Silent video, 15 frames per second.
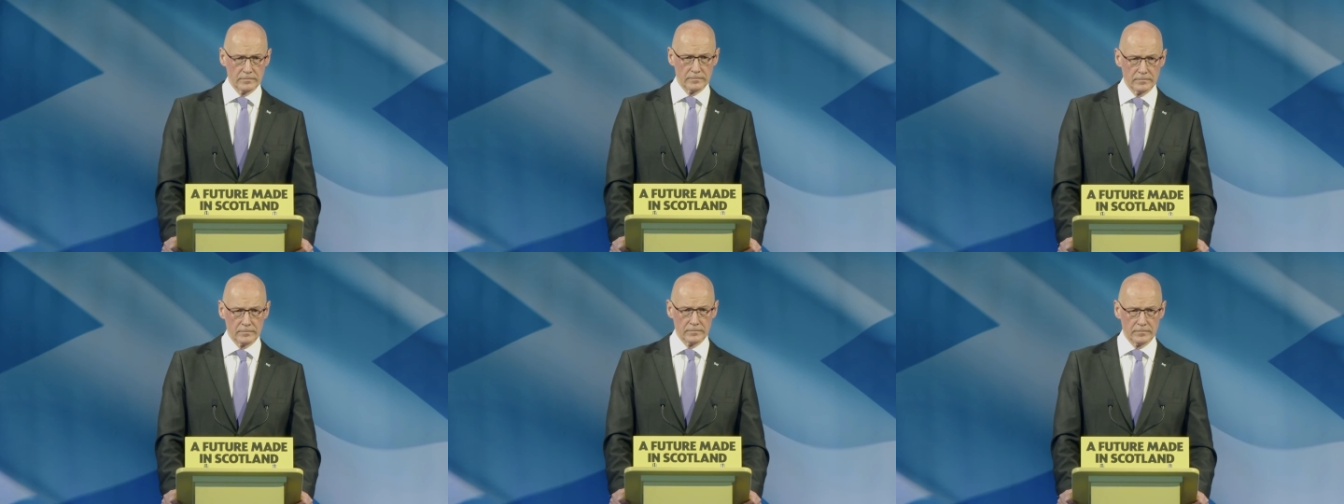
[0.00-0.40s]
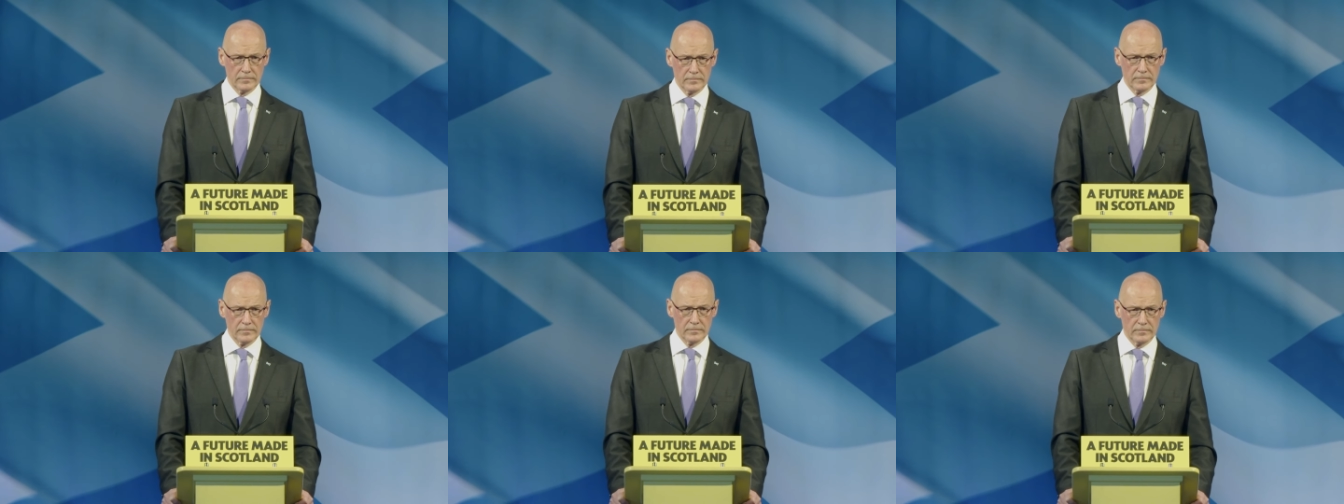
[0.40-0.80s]
Is that
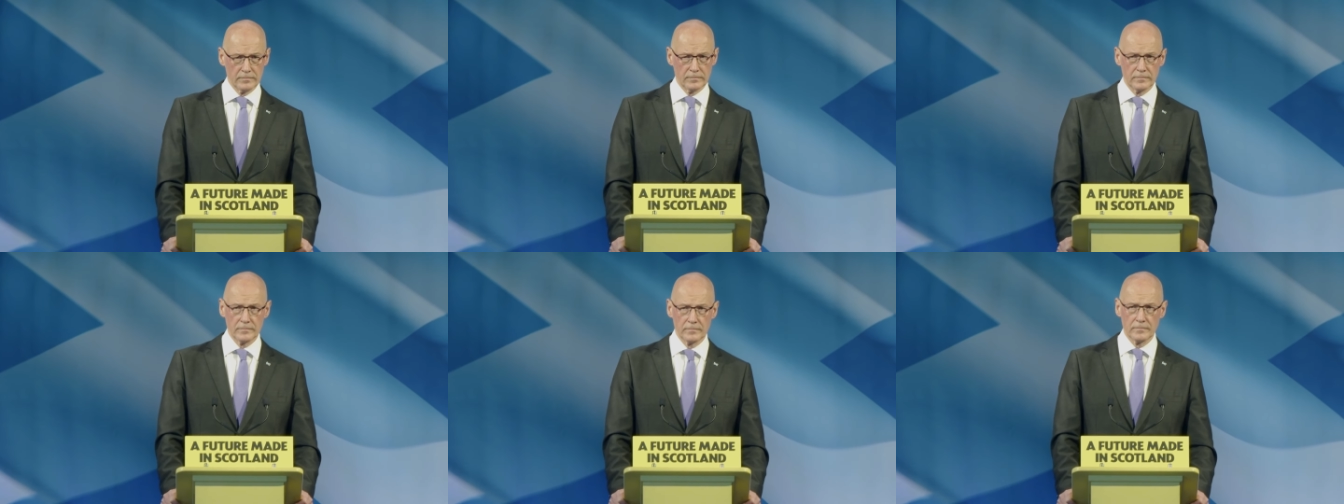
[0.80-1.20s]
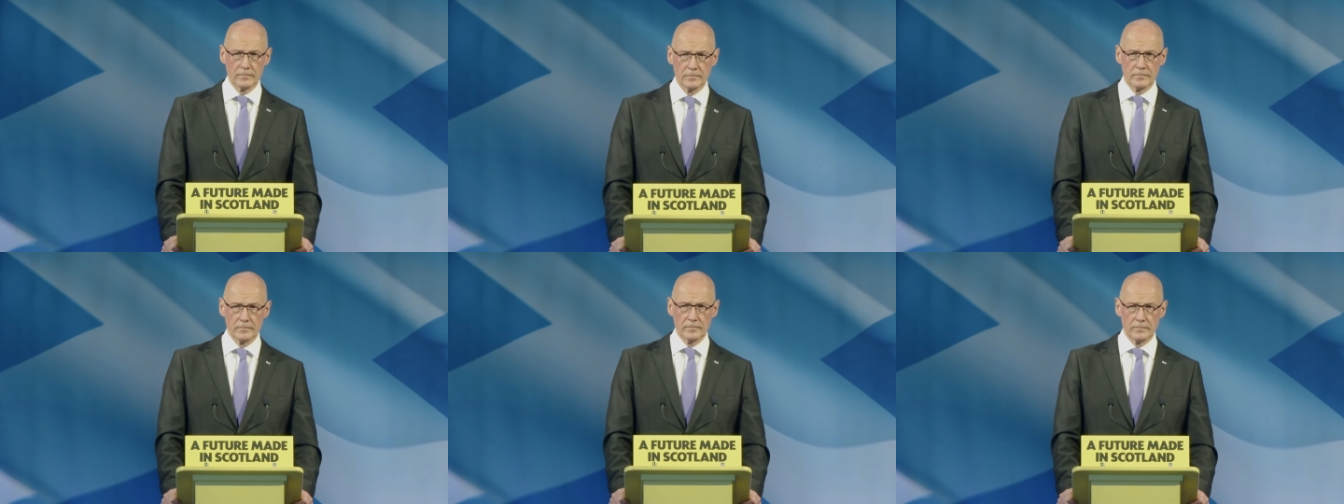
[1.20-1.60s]
not a bit of a sign
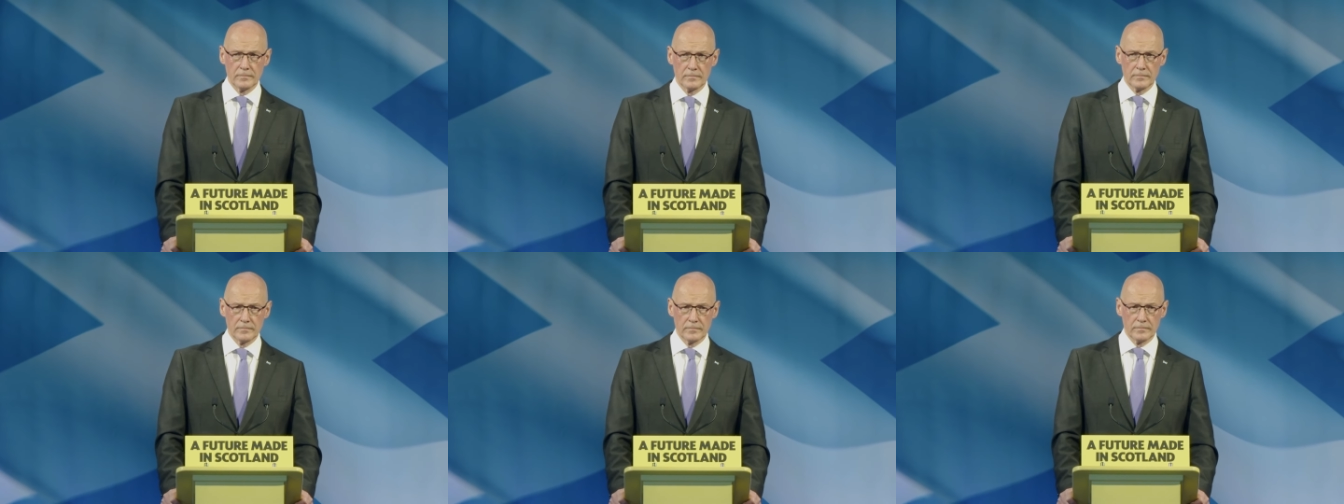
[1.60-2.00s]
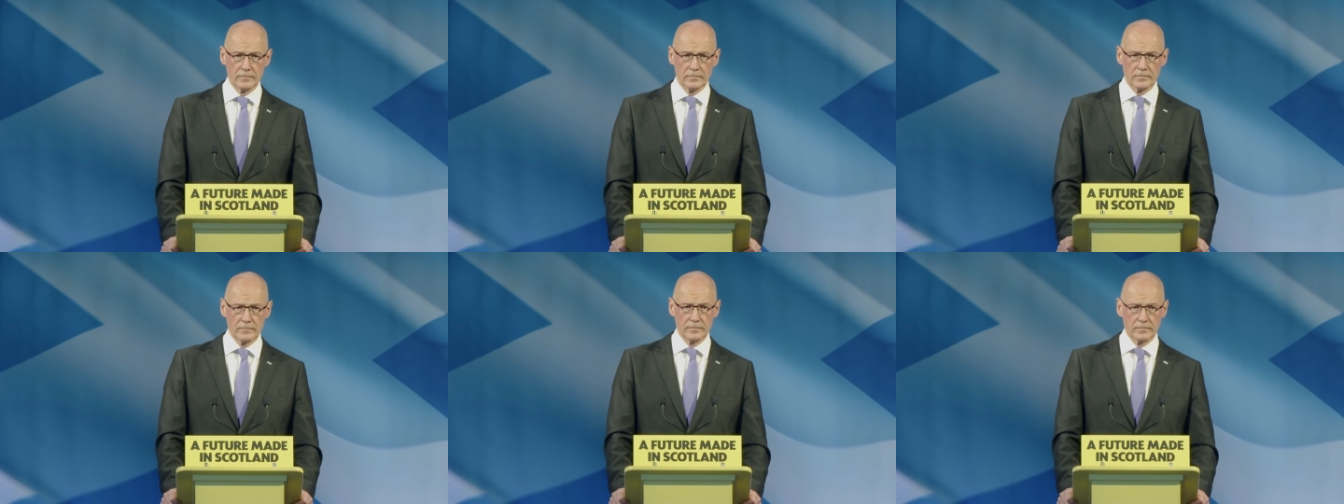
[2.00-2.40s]
that your government has ran
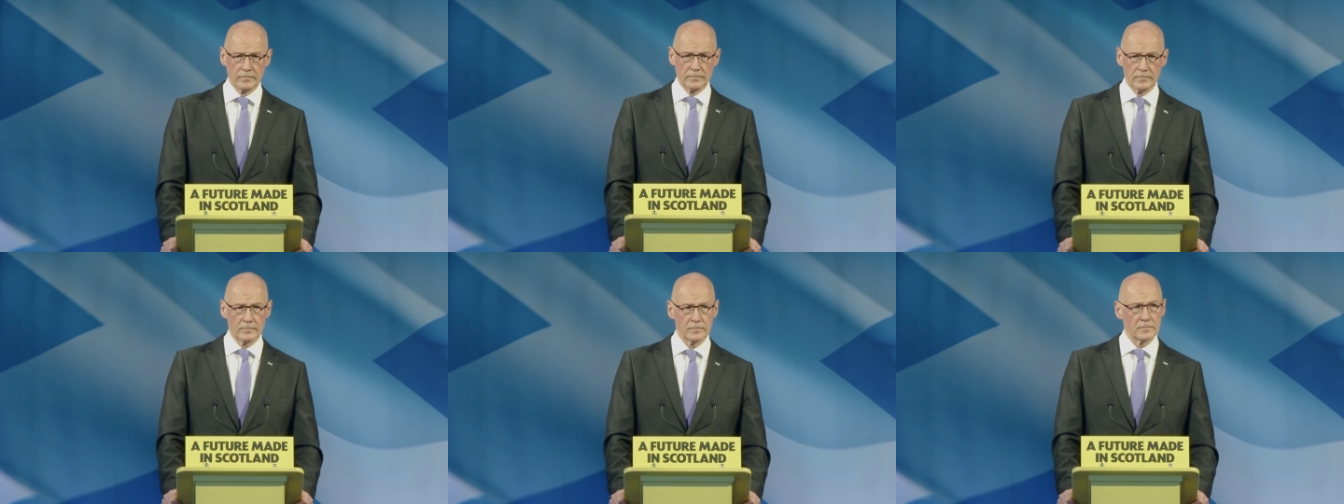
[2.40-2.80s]
out of steam?